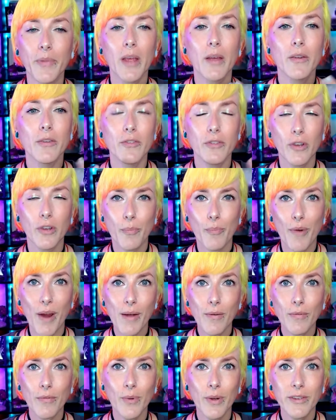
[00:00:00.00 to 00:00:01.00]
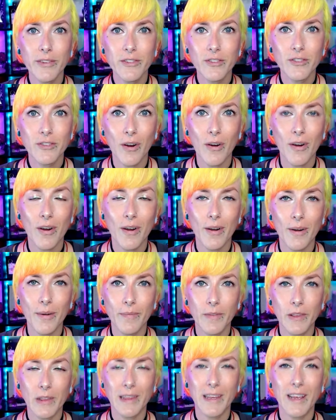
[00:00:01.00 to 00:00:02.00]
So the brown ones are
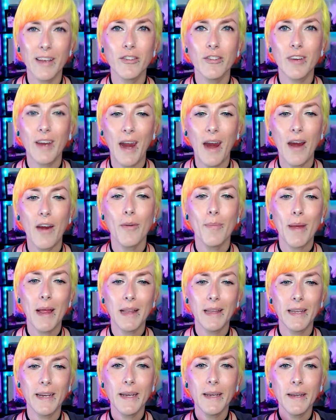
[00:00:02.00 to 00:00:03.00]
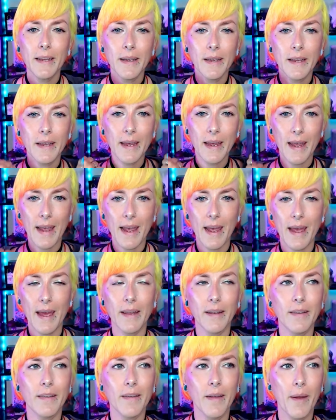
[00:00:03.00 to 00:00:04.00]
less caramelly,
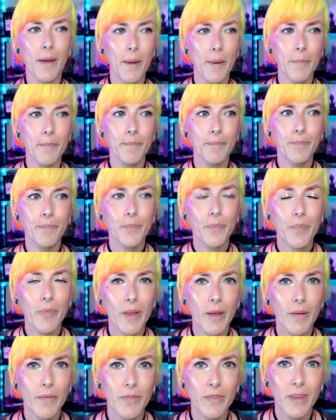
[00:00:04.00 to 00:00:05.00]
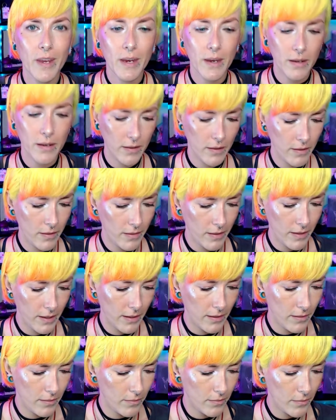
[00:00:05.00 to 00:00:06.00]
and
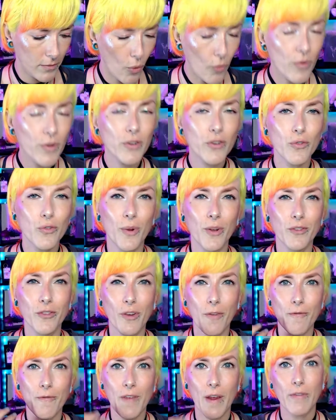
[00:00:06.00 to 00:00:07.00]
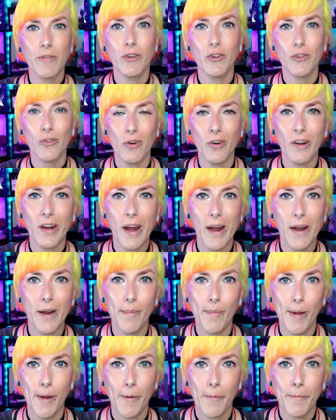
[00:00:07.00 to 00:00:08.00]
the orange ones are very strong
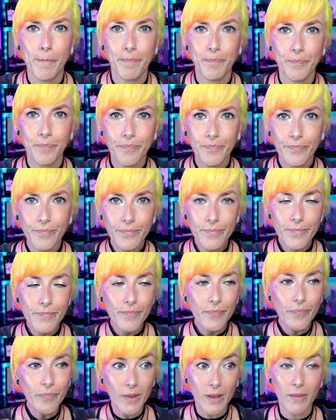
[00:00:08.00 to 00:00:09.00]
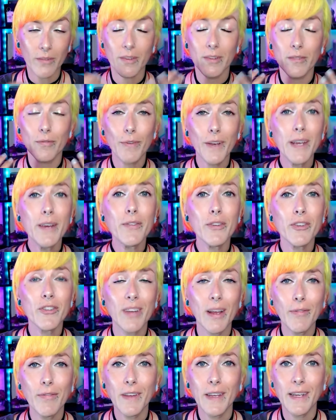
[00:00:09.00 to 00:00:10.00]
caramel. The flavor is
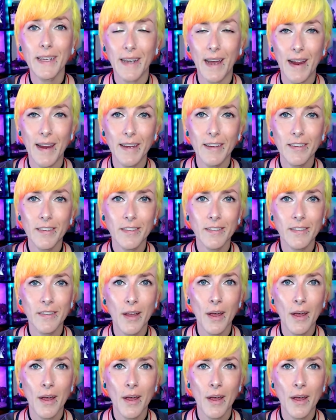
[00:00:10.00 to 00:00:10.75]
definitely nice,